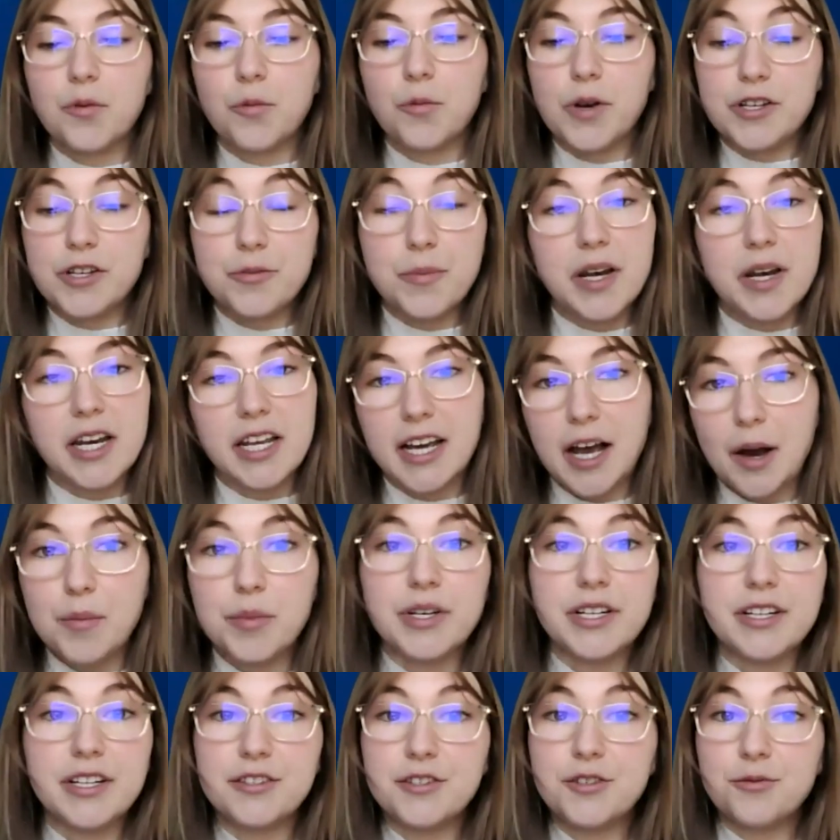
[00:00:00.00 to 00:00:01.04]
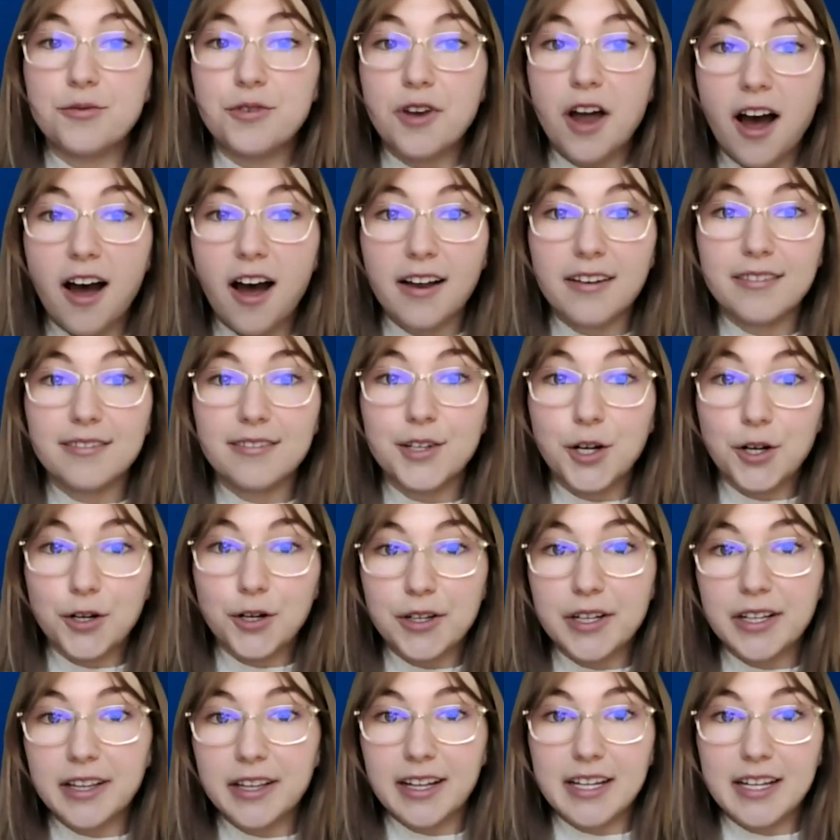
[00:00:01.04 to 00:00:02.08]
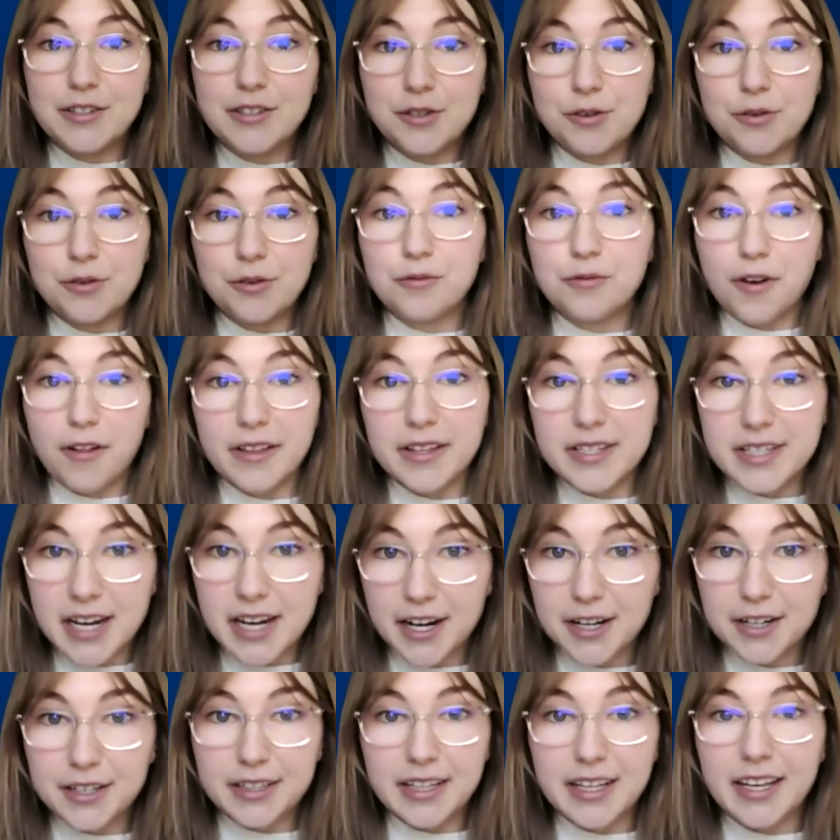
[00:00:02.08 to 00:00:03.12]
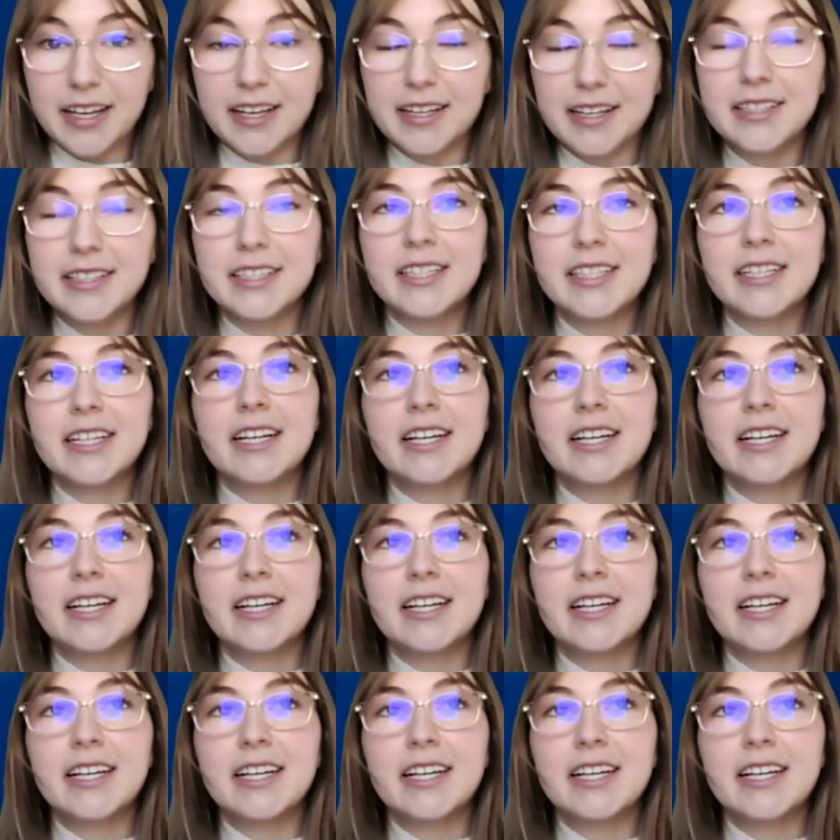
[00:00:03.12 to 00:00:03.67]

which many companies do not currently do voluntarily,